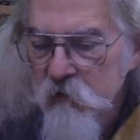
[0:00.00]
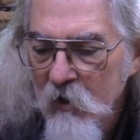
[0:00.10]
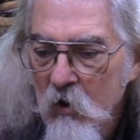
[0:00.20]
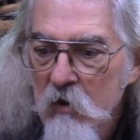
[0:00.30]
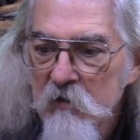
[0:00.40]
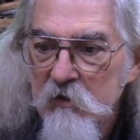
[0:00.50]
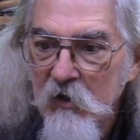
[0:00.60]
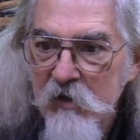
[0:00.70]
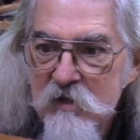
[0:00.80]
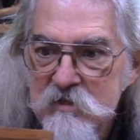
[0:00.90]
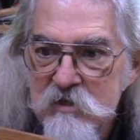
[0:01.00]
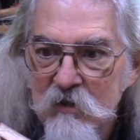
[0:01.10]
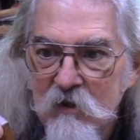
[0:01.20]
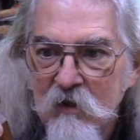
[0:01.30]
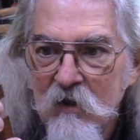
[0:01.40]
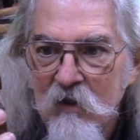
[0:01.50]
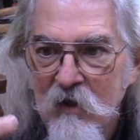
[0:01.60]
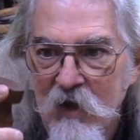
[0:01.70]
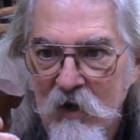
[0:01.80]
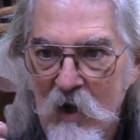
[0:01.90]
There are the knights,
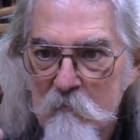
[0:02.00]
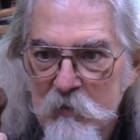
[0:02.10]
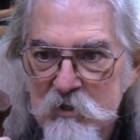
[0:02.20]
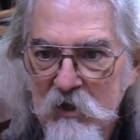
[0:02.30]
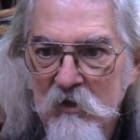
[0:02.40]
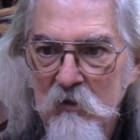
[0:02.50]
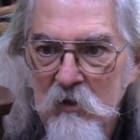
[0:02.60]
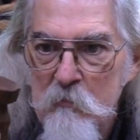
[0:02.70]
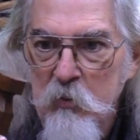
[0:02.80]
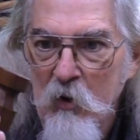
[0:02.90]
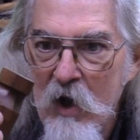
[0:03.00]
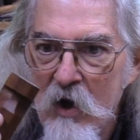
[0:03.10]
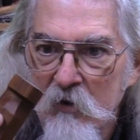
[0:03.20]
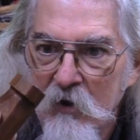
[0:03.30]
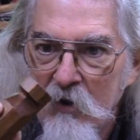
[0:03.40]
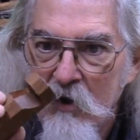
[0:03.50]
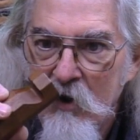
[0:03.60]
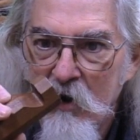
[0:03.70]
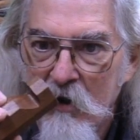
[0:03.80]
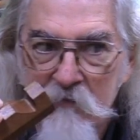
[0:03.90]
and I'm particularly proud
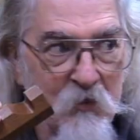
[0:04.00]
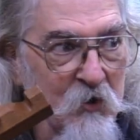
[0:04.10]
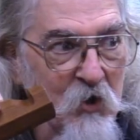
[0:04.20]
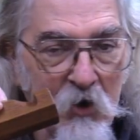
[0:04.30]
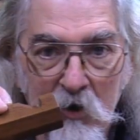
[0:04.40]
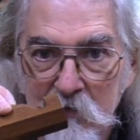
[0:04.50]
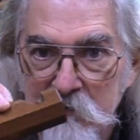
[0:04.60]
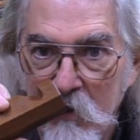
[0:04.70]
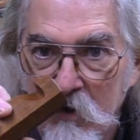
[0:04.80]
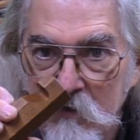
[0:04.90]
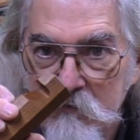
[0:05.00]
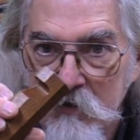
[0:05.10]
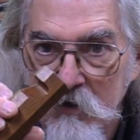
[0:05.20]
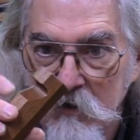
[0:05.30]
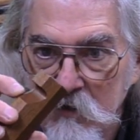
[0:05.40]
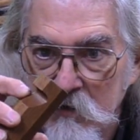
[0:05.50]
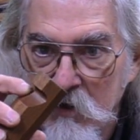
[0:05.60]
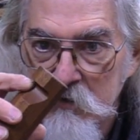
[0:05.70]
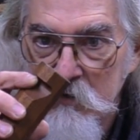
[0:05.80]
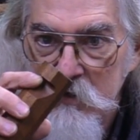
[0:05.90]
of the curve of the
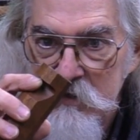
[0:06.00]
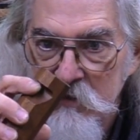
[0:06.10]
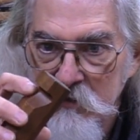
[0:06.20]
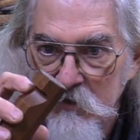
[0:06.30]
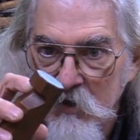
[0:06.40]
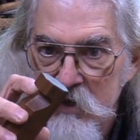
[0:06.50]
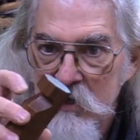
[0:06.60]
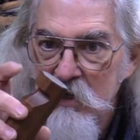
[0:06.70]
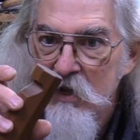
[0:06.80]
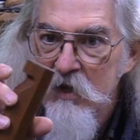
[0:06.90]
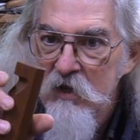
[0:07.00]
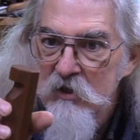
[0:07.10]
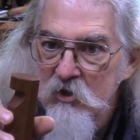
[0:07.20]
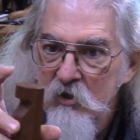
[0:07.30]
underneath of the knight. It